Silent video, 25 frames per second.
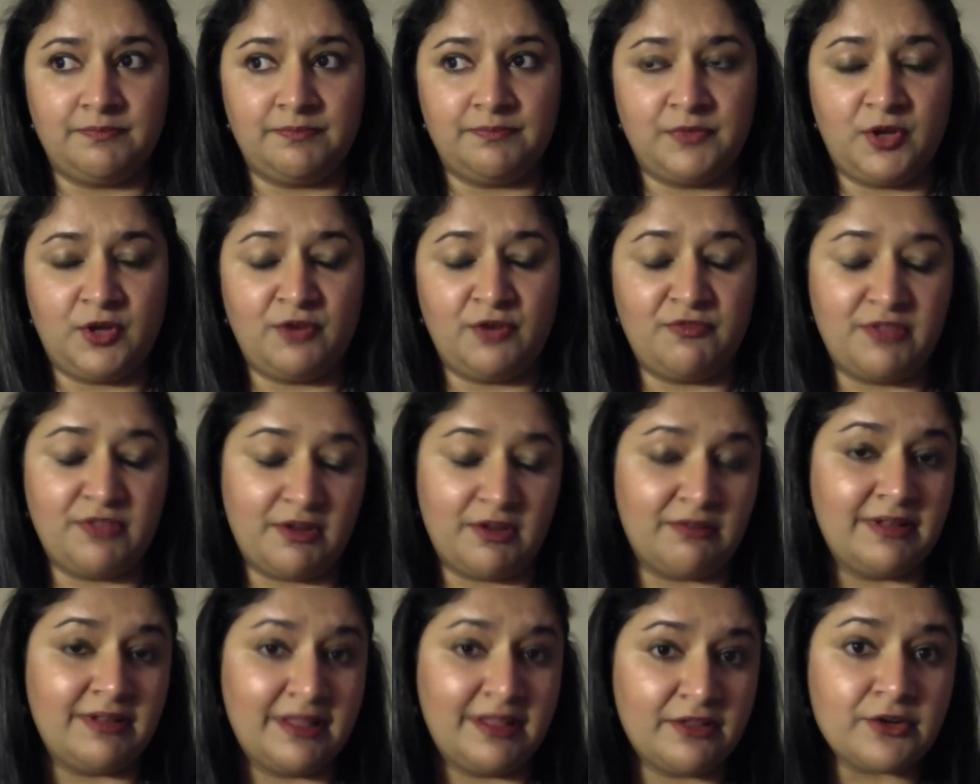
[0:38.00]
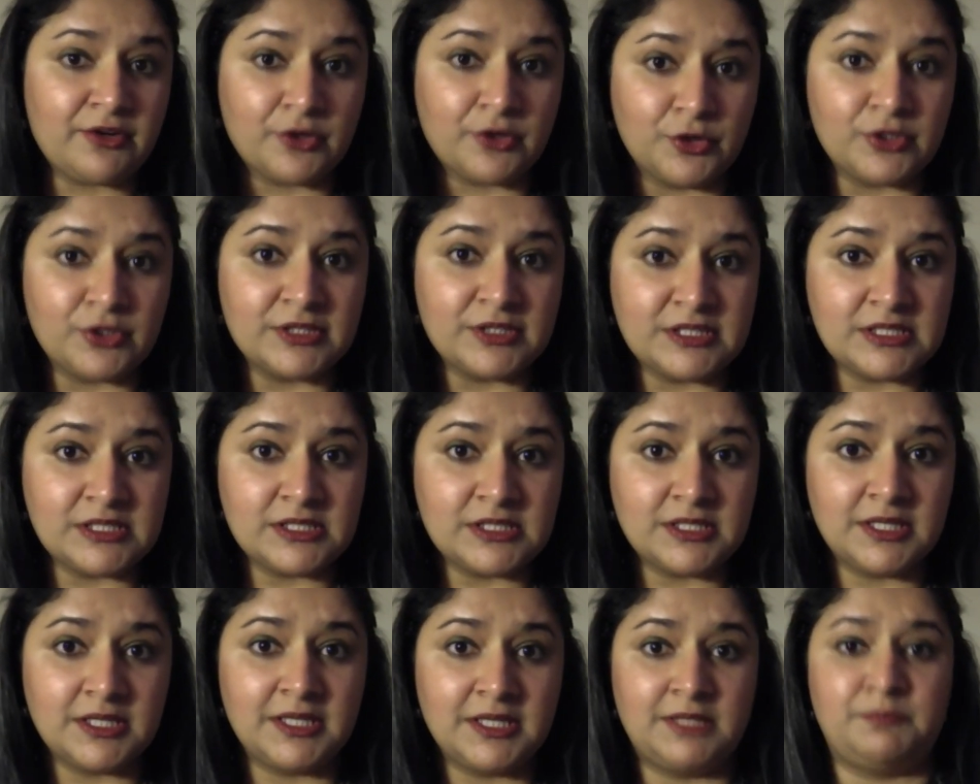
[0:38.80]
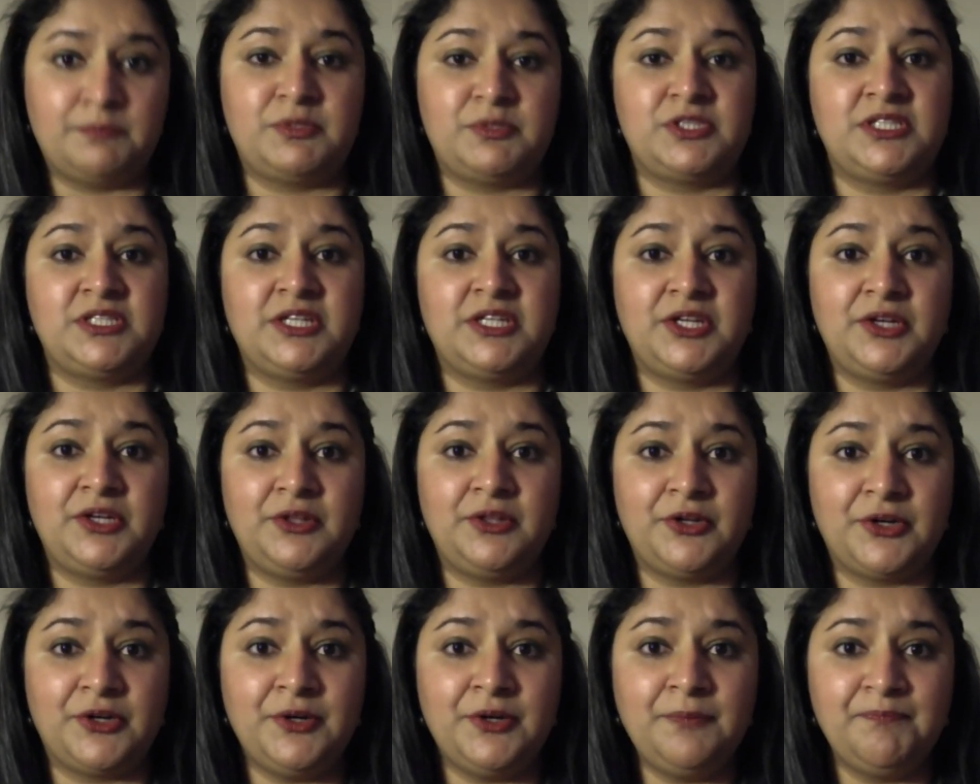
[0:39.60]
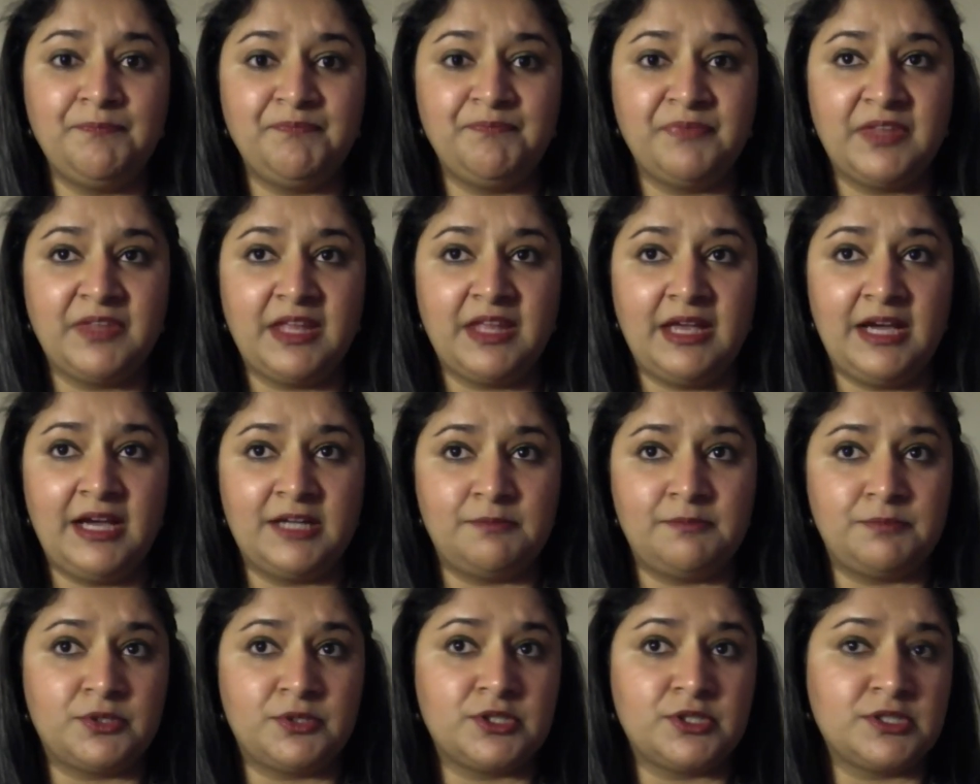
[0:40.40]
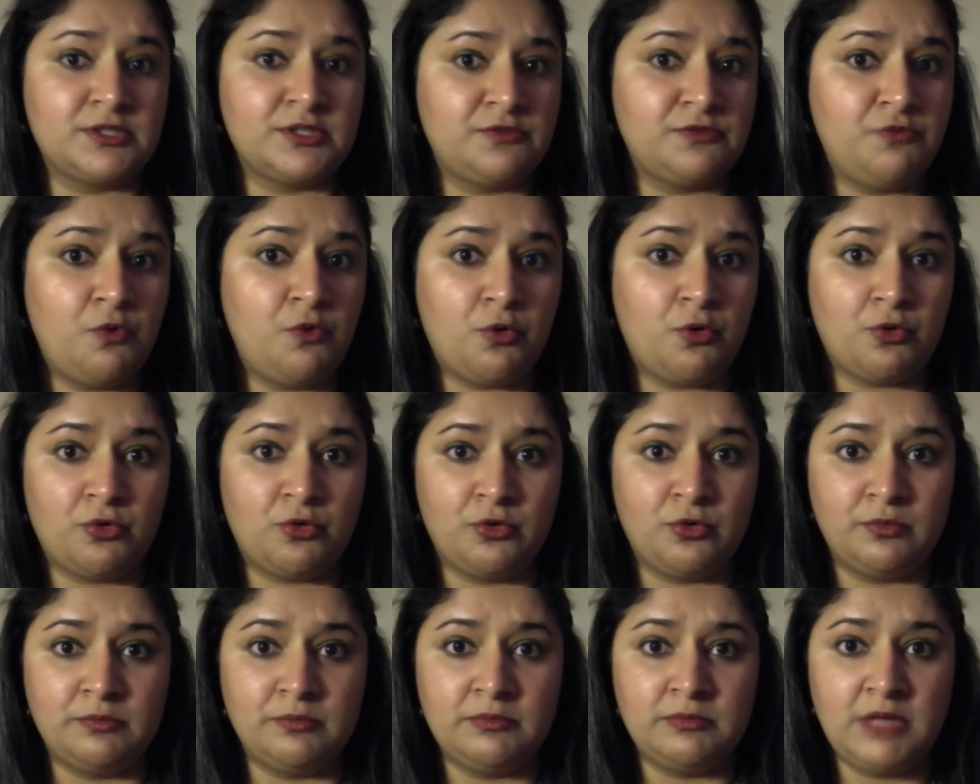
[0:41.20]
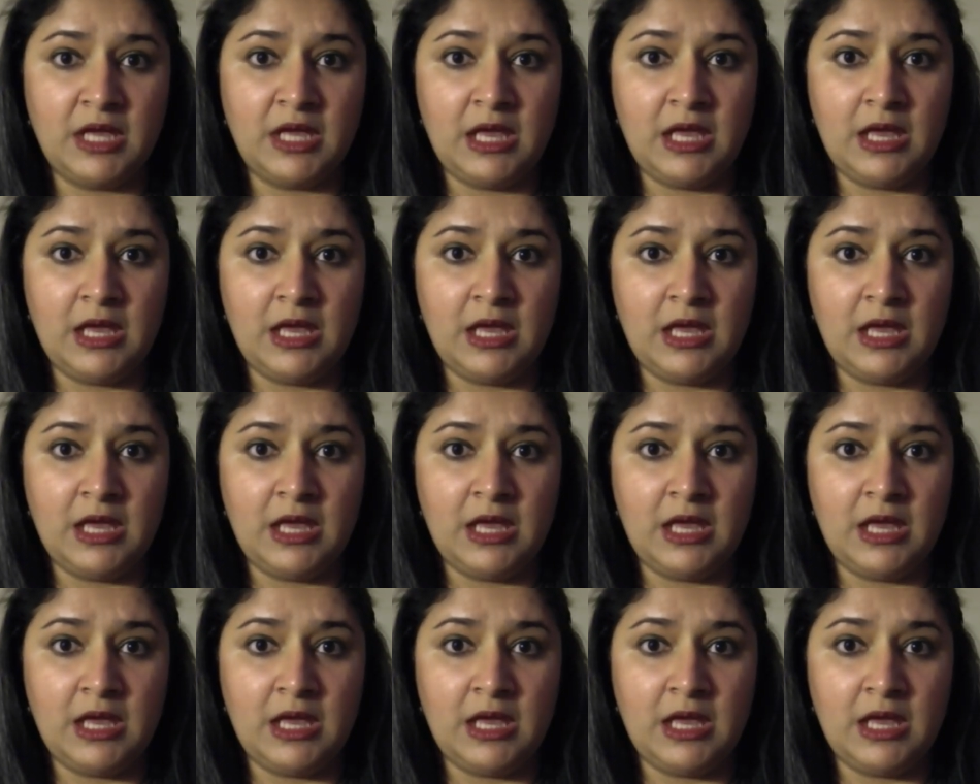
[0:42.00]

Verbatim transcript: of their leather goods in particular at Purse Forum.